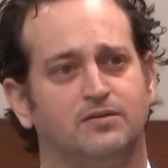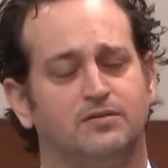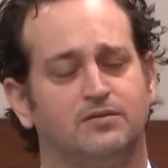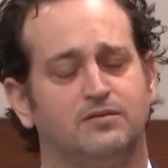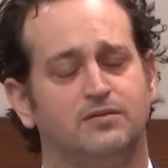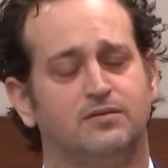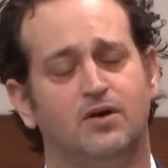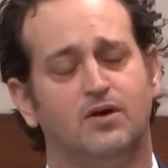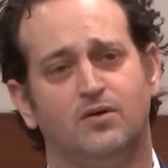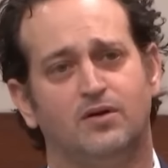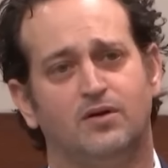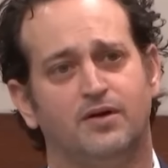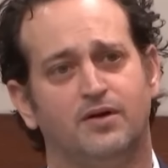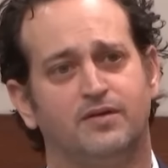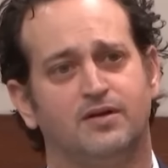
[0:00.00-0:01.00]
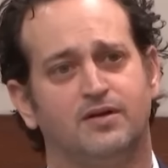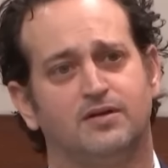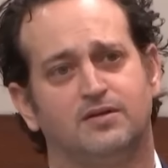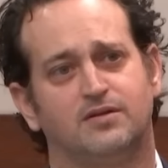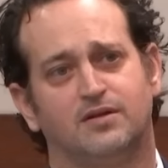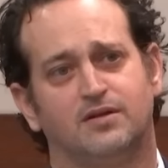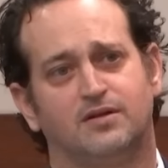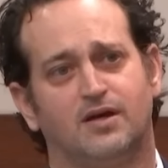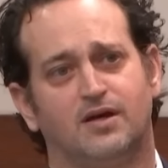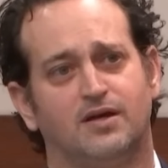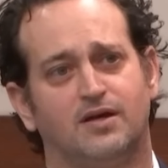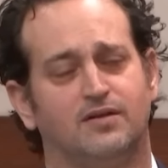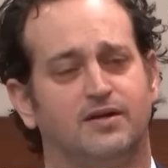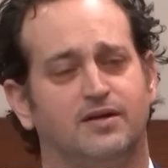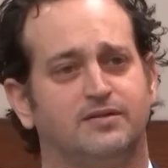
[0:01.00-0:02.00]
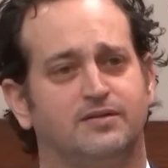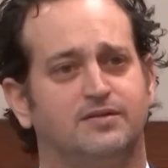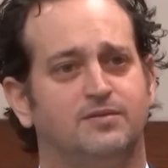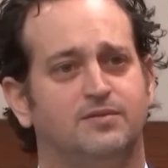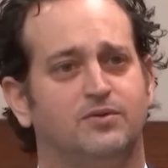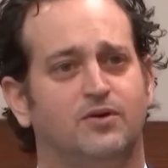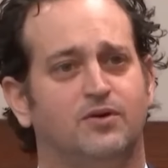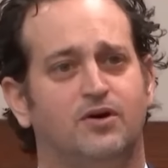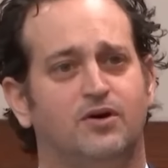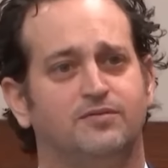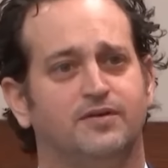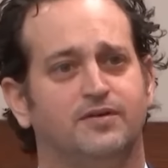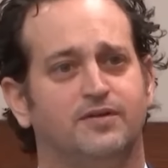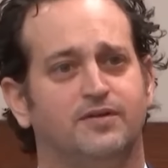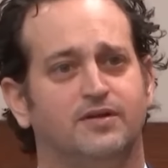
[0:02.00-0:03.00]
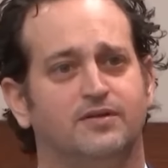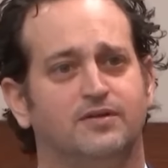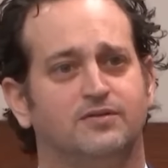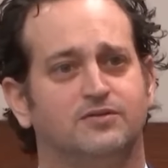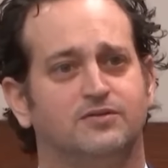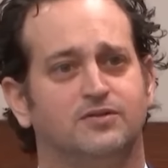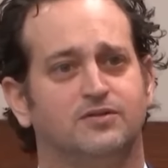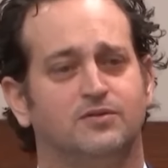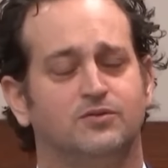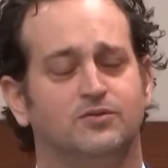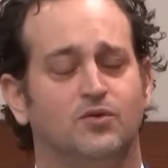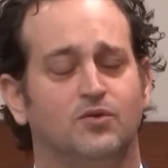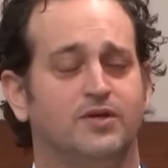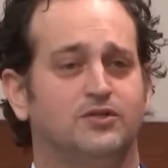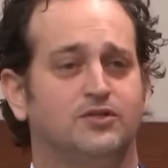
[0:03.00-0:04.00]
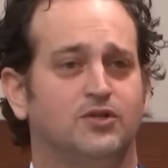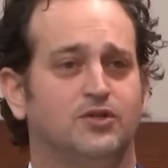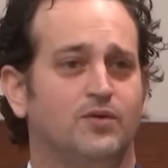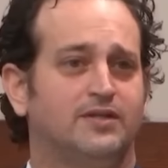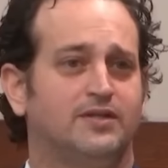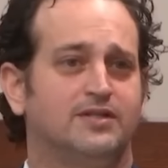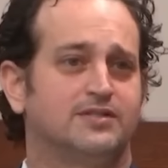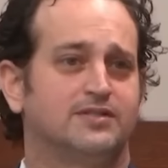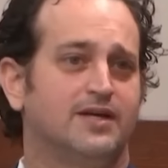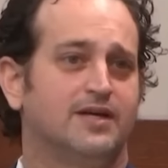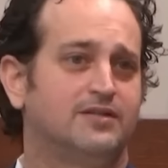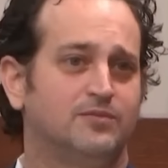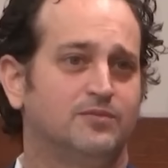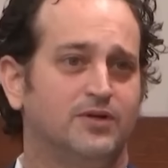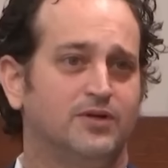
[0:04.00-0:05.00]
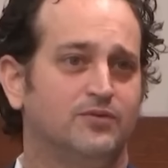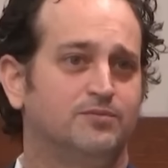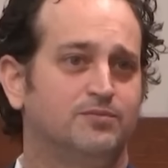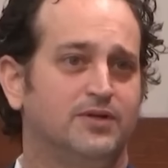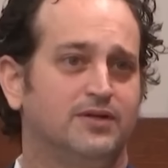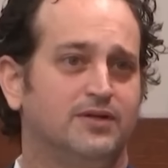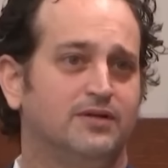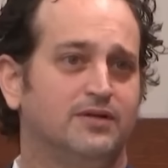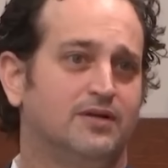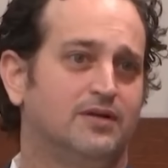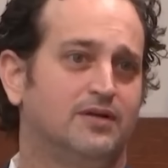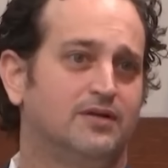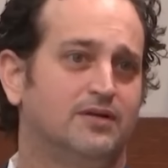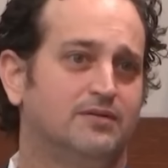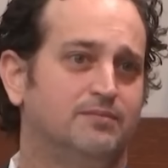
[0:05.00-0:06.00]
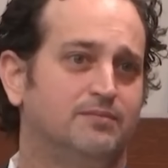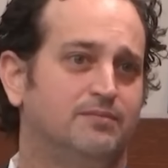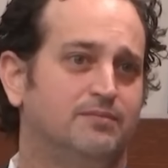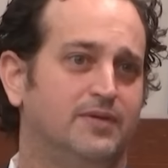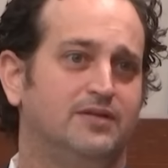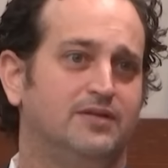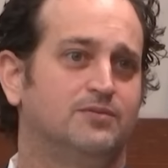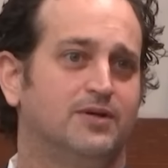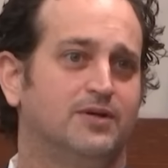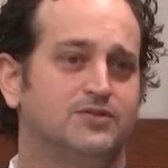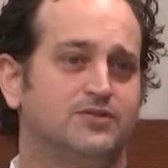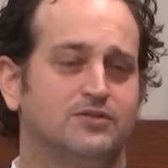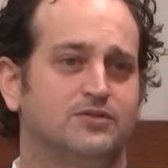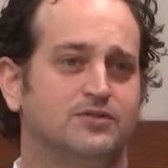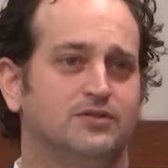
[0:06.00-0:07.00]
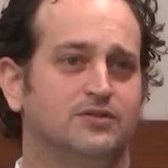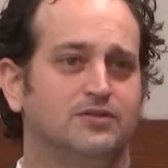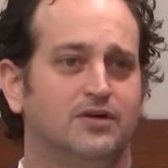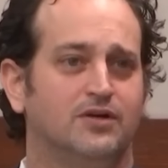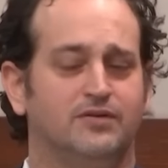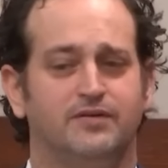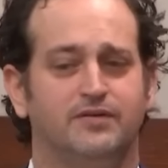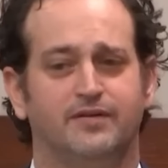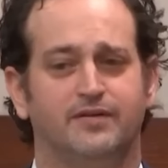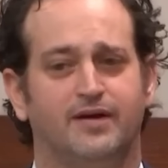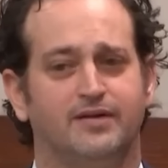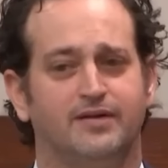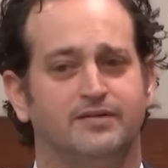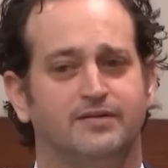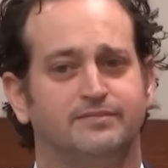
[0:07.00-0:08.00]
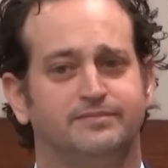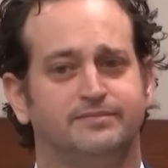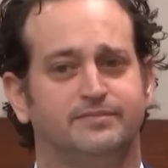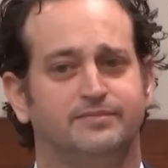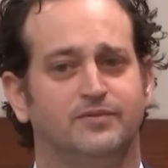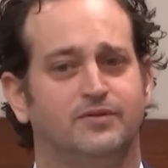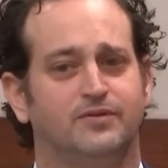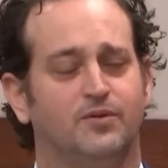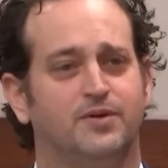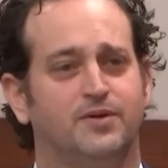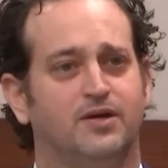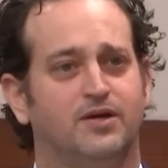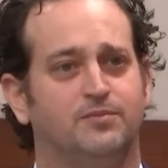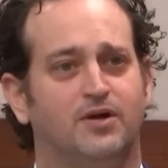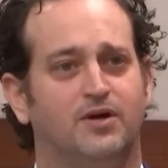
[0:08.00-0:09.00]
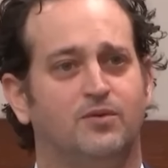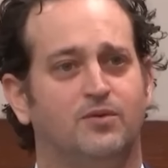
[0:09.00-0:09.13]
No, I think it kind of like tapered off. I think she only disliked him when he was being mean to my sister. Other than that, nobody had a problem with